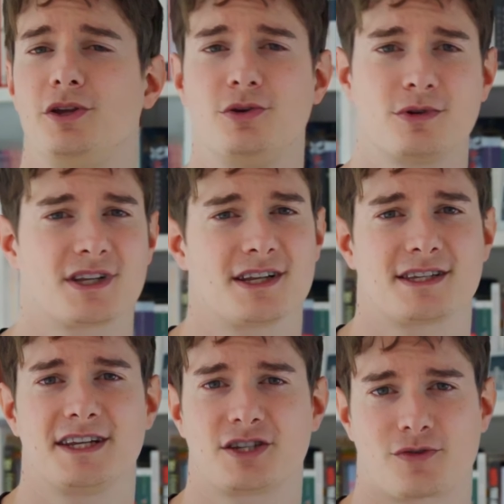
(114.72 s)

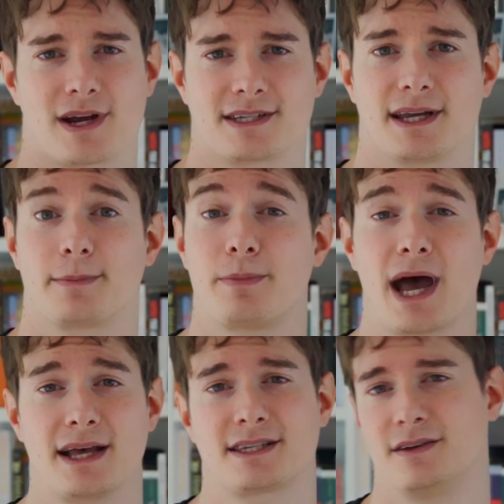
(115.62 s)
uselessly stressing
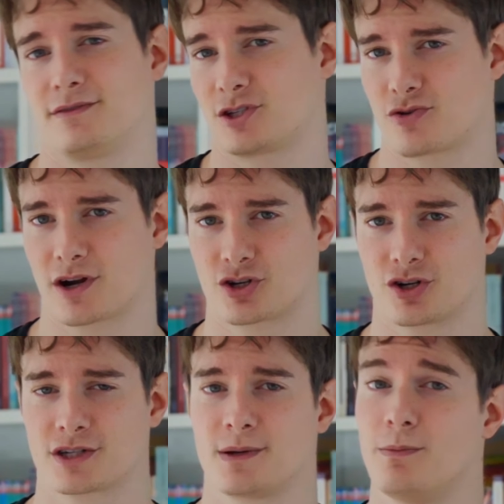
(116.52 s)
passive
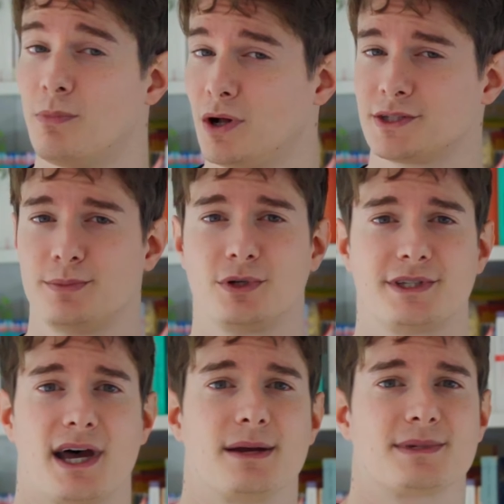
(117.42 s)
structures multiple
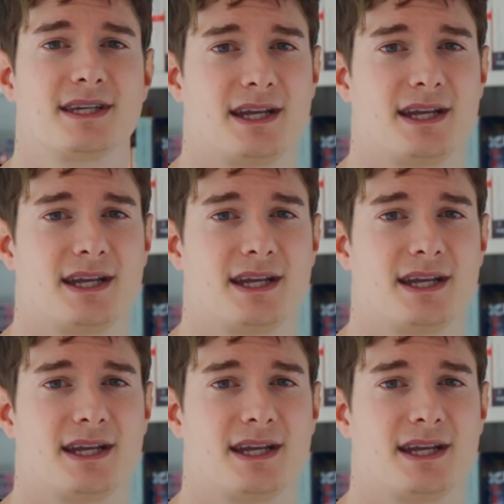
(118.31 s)
times a